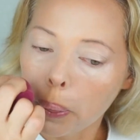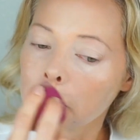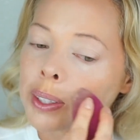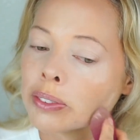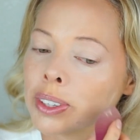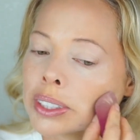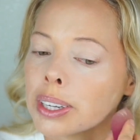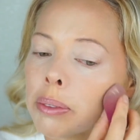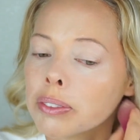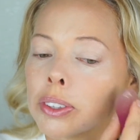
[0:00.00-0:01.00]
It's the first
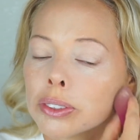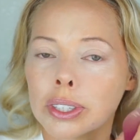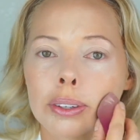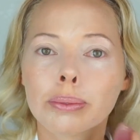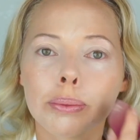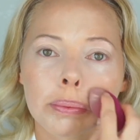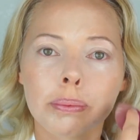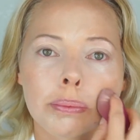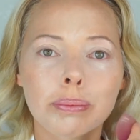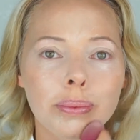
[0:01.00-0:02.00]
time I've used it,
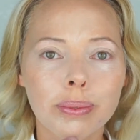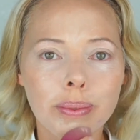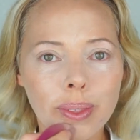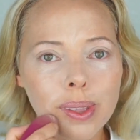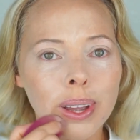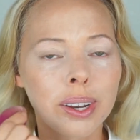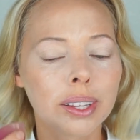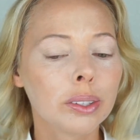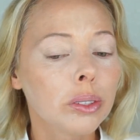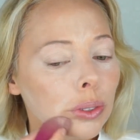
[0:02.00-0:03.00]
and it
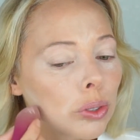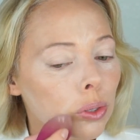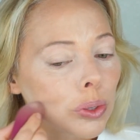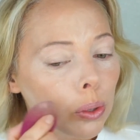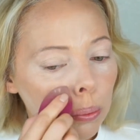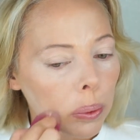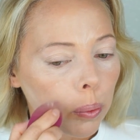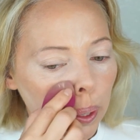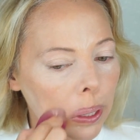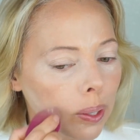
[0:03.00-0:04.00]
is super
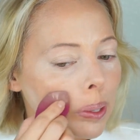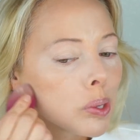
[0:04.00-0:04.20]
white.